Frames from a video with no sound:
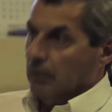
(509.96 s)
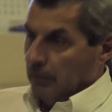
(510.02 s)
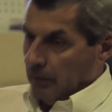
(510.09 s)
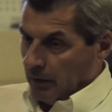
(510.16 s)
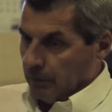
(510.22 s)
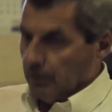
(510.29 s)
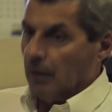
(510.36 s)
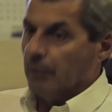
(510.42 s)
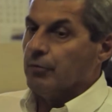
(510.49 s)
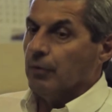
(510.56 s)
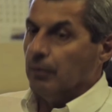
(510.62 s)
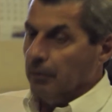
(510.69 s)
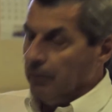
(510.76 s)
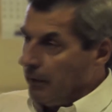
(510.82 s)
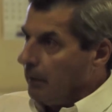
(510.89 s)

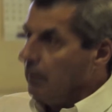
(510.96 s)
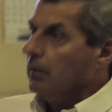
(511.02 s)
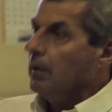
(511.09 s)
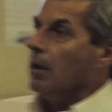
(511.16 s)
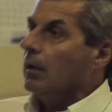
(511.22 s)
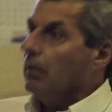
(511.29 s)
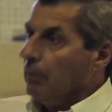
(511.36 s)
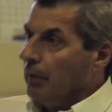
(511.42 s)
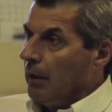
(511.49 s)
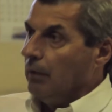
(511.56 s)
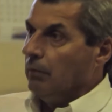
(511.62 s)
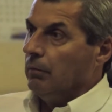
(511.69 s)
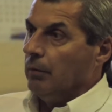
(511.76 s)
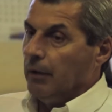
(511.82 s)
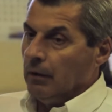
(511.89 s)
Absolutely, yeah.
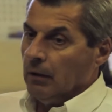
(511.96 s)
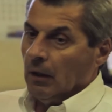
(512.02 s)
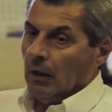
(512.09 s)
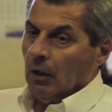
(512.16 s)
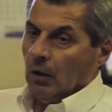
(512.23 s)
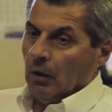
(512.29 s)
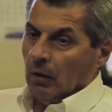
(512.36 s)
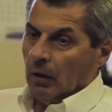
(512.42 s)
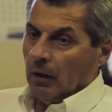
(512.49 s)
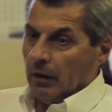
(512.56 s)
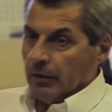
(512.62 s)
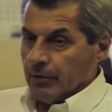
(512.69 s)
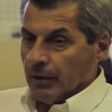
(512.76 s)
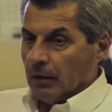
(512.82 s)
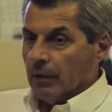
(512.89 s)
And we,
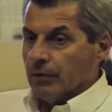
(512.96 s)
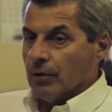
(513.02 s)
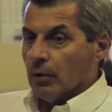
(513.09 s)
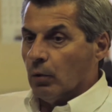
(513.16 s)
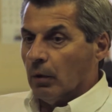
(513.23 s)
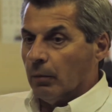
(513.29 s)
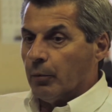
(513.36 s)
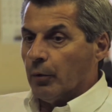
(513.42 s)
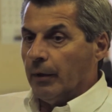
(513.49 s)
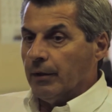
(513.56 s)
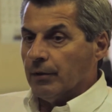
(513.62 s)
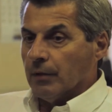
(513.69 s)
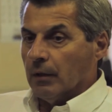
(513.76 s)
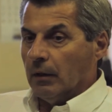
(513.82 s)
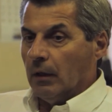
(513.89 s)
as a
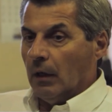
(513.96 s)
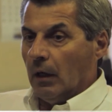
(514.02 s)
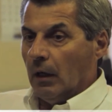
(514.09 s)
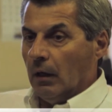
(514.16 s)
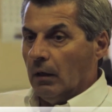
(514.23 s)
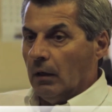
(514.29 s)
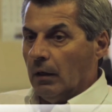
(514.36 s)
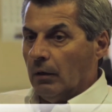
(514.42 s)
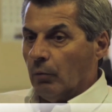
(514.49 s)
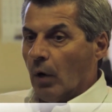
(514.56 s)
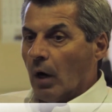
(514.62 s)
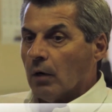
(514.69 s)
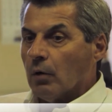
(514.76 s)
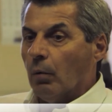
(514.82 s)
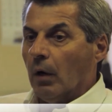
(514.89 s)
corporation,
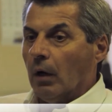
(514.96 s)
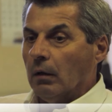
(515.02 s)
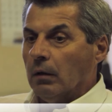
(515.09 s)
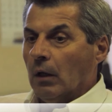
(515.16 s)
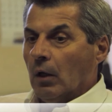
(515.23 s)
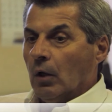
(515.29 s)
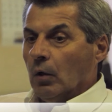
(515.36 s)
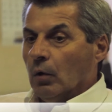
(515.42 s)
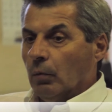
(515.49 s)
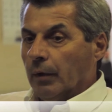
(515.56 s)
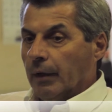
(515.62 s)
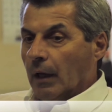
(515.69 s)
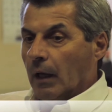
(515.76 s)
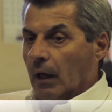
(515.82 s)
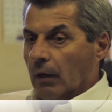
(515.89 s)
Rockwell,
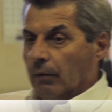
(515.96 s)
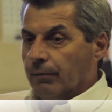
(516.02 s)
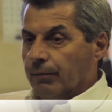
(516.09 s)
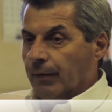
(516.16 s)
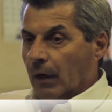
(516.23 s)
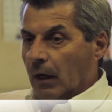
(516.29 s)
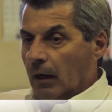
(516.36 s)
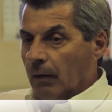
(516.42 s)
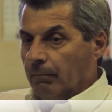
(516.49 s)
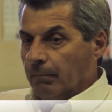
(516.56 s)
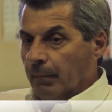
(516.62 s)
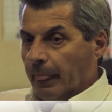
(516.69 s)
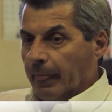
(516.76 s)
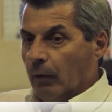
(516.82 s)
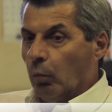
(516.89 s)
we have
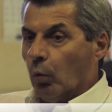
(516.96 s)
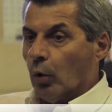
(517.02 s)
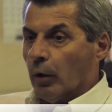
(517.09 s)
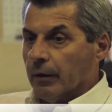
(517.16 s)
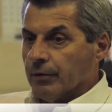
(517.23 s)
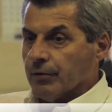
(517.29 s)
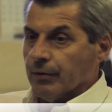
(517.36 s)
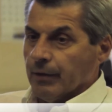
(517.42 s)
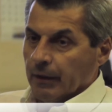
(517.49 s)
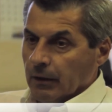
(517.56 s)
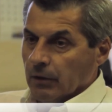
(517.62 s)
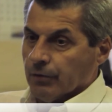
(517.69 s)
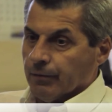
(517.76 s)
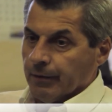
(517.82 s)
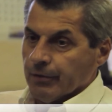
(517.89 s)
awards that
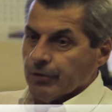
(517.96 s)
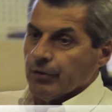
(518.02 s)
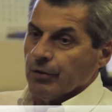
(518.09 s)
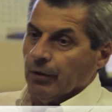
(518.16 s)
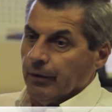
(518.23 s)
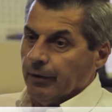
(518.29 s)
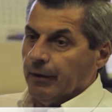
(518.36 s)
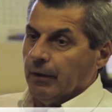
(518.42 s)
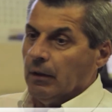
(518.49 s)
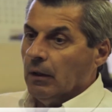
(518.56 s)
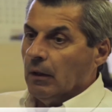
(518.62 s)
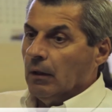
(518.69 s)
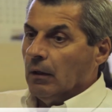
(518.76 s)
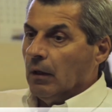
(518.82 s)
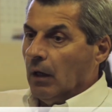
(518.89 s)
each facility
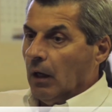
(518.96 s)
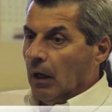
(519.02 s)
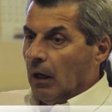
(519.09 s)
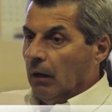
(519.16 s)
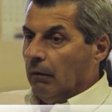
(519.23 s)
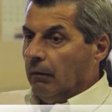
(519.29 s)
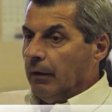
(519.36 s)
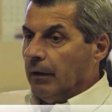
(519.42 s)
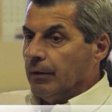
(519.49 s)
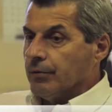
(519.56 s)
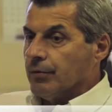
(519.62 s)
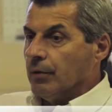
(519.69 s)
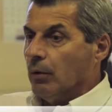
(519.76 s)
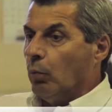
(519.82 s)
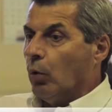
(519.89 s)

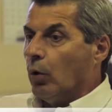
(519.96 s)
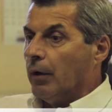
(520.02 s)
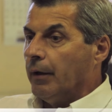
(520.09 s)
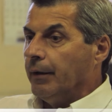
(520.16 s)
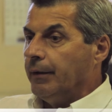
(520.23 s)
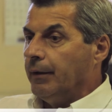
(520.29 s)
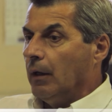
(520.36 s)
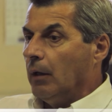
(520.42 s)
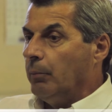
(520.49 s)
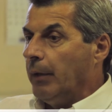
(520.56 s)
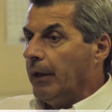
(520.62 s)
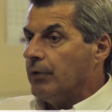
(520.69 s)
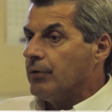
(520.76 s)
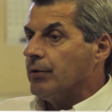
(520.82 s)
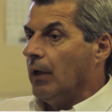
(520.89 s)
is awarded
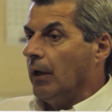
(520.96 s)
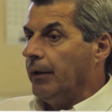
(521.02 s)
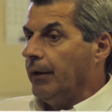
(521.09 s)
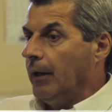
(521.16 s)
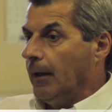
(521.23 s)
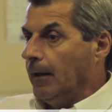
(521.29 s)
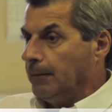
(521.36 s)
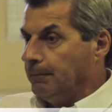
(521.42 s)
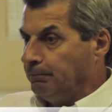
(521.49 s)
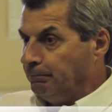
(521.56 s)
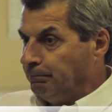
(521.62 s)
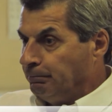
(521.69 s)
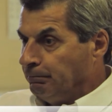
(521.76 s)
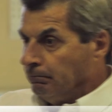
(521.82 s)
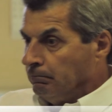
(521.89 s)
based on